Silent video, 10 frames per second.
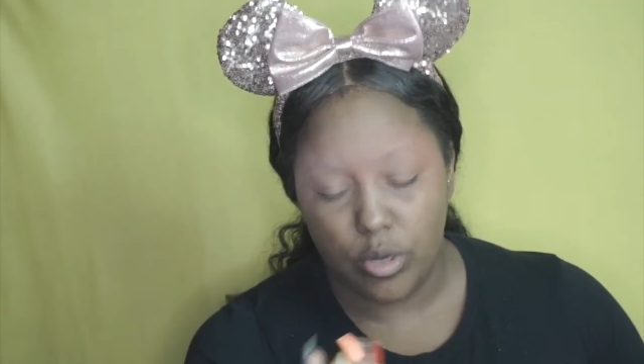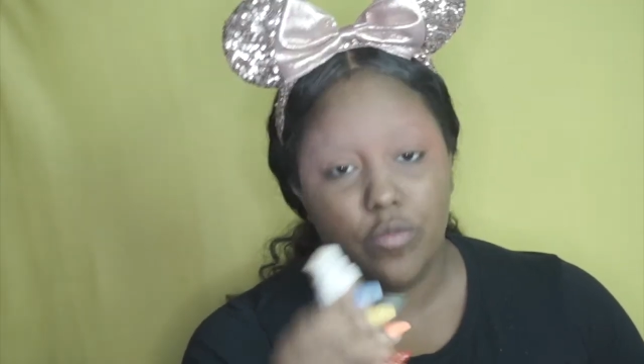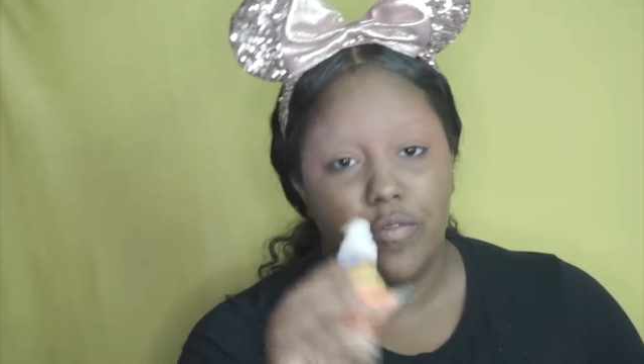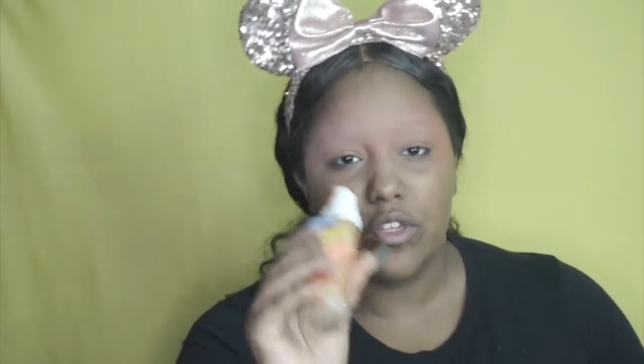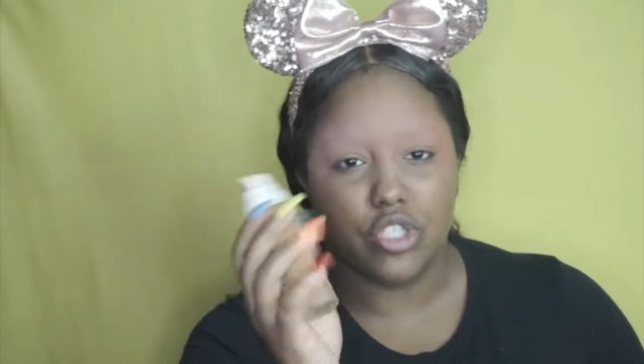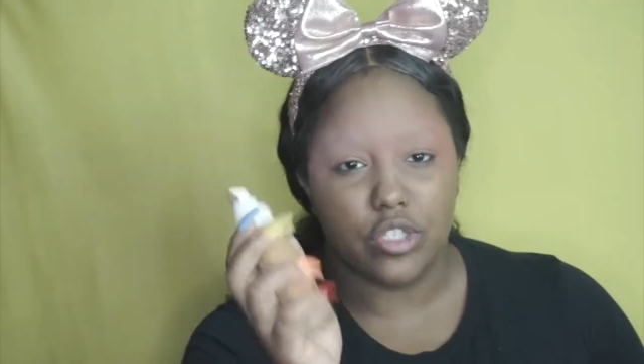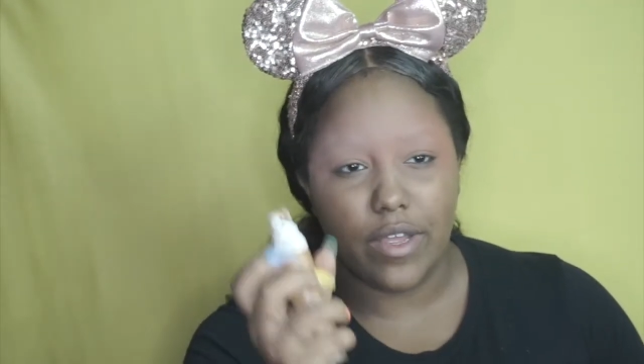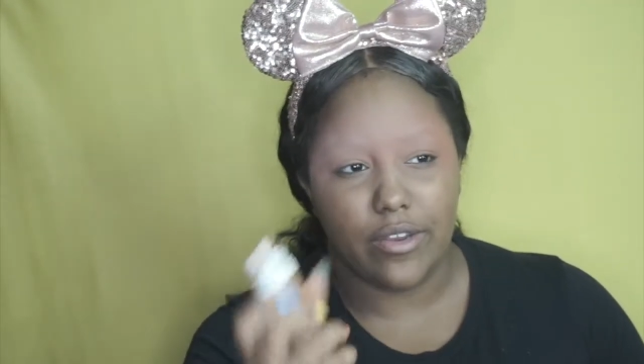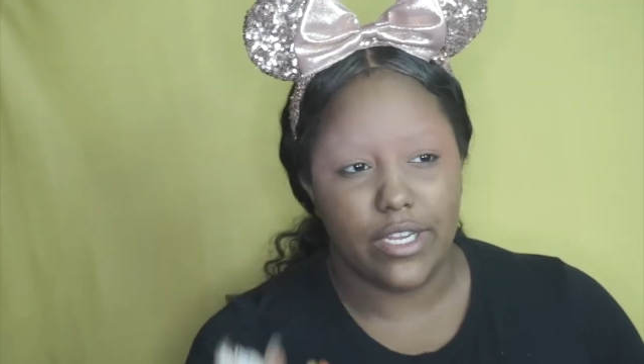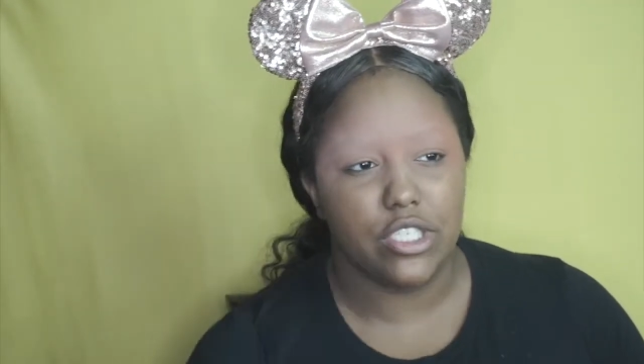Filter
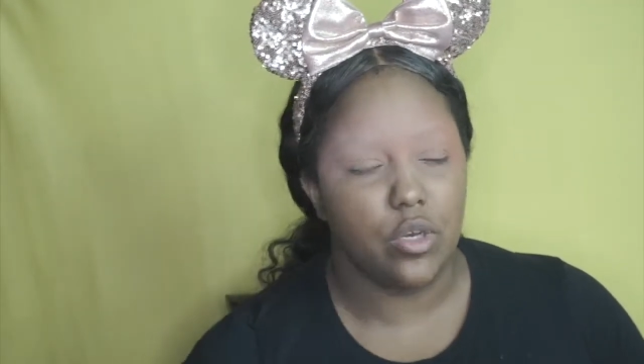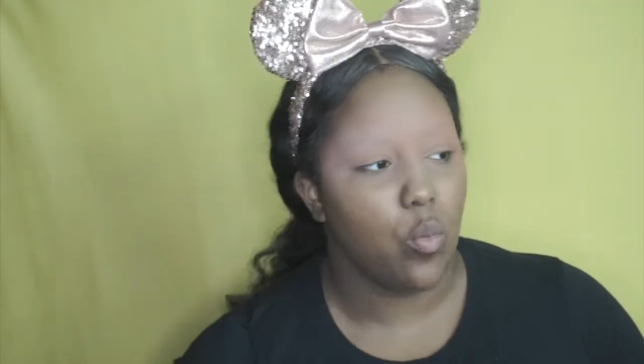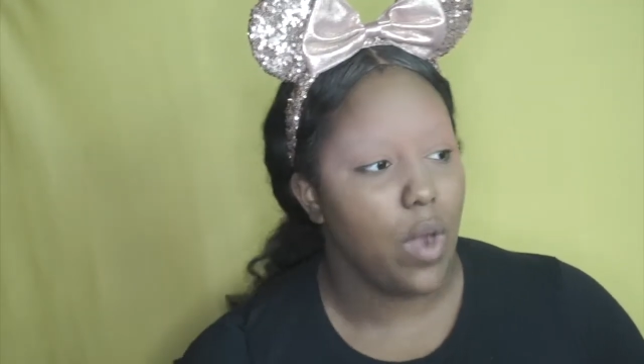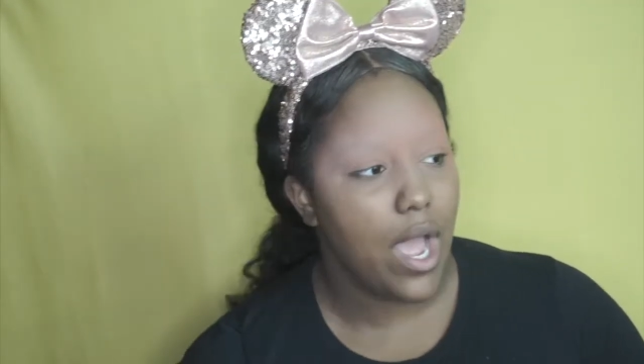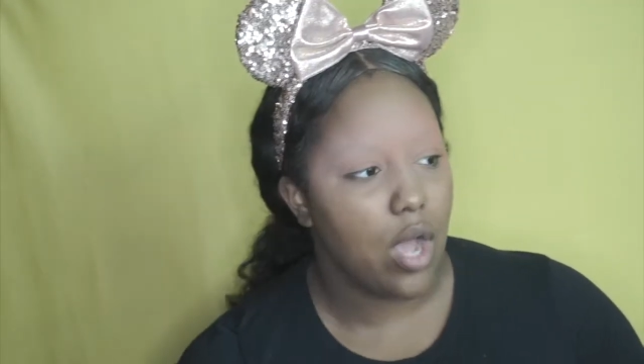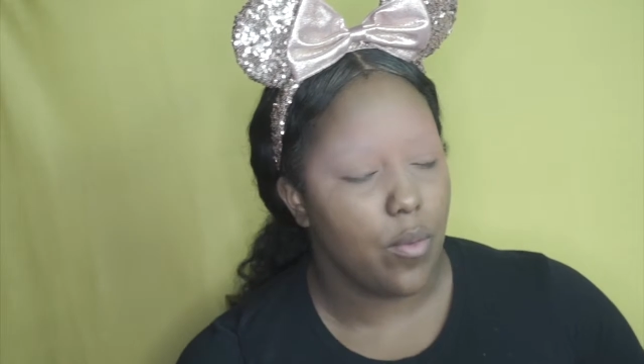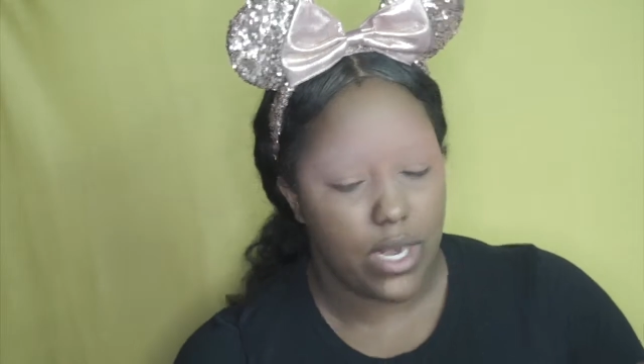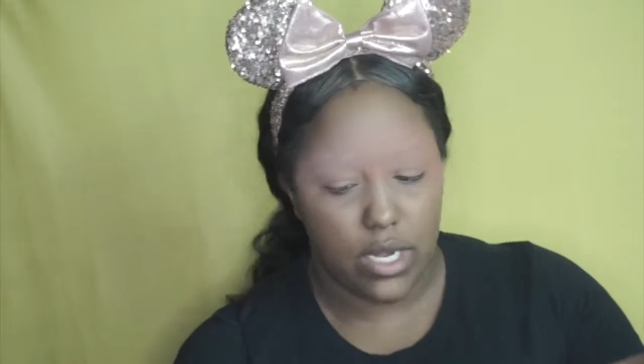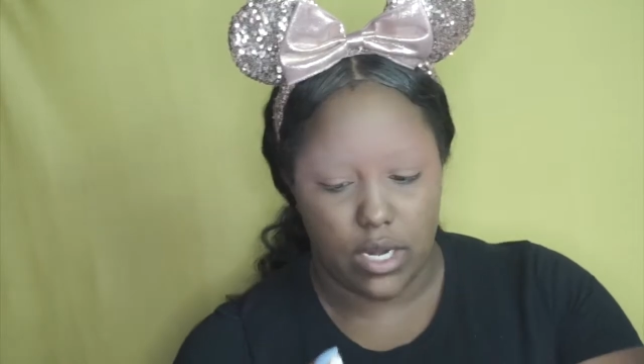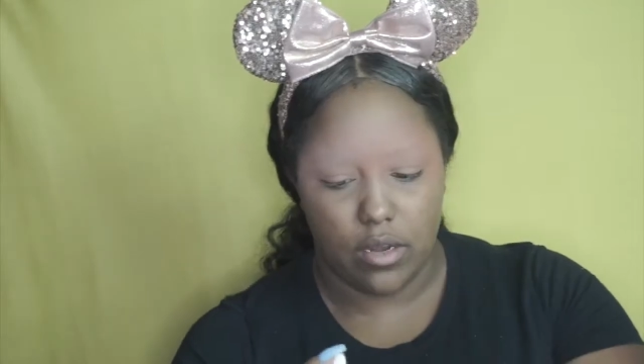Foundation. Wow, why
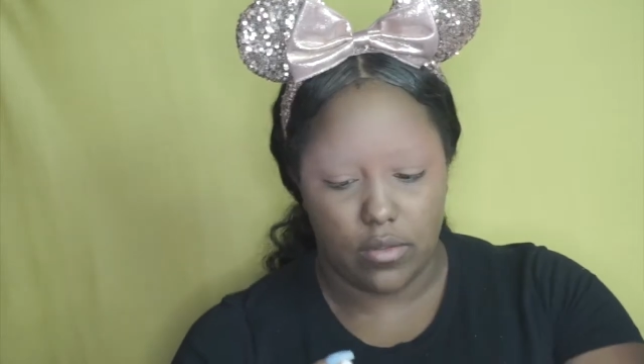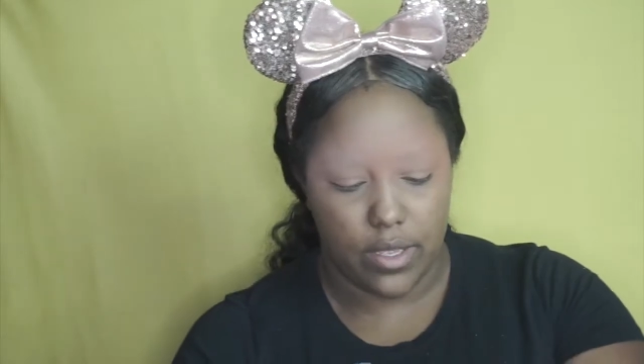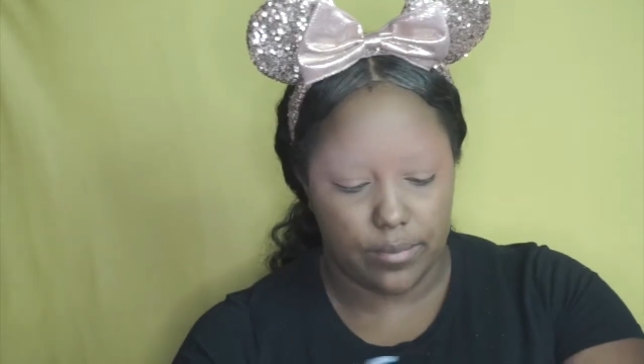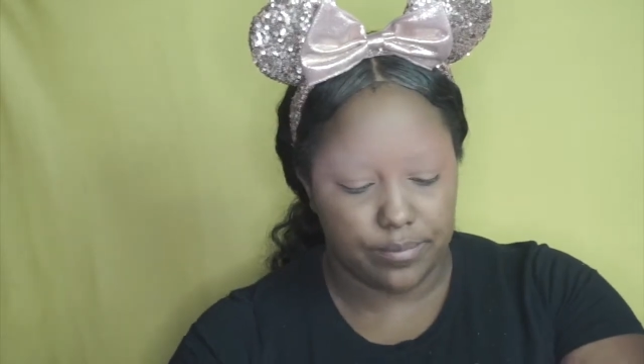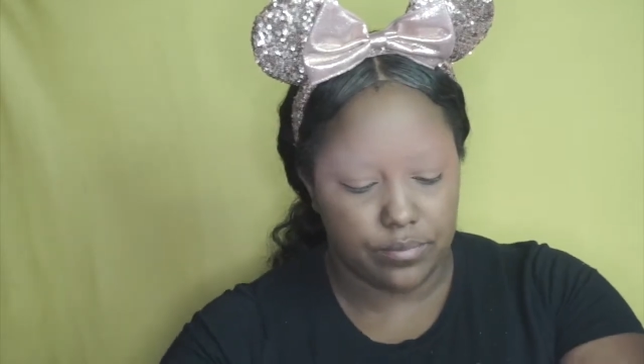didn't I know that?